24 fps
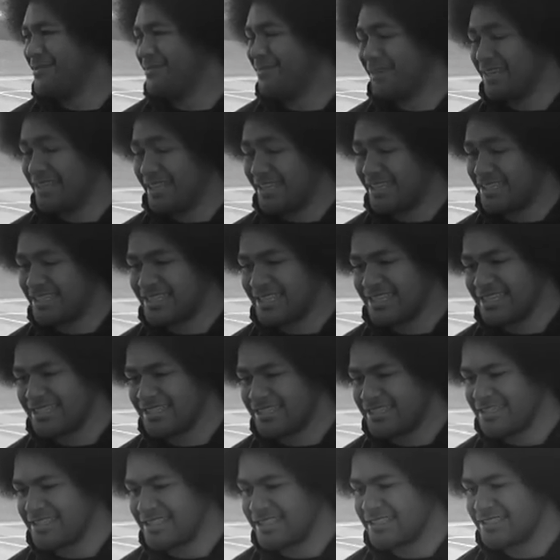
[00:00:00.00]
but it excites
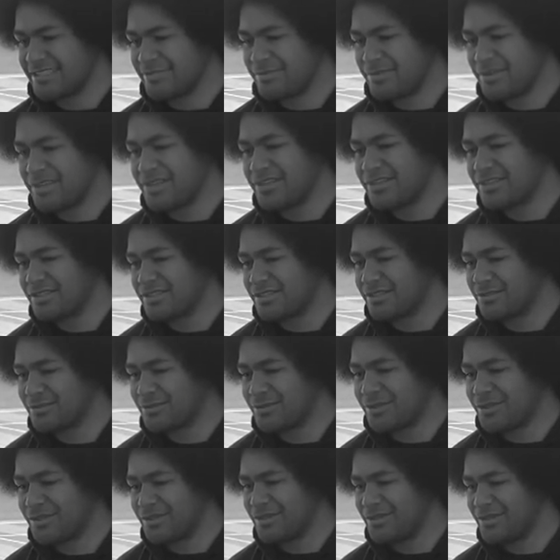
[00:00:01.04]
us as the players as
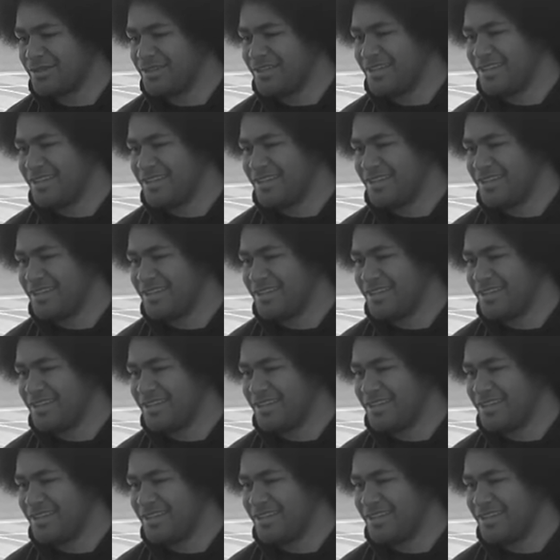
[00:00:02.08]
well,